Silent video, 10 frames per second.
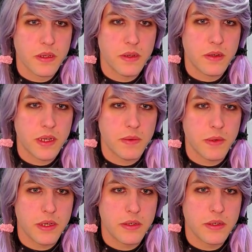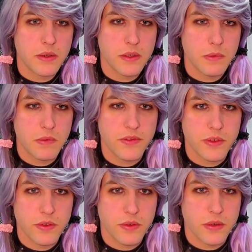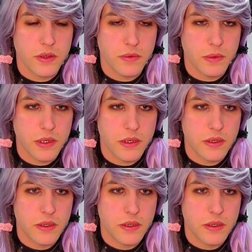okay, we're not going to move you to R1.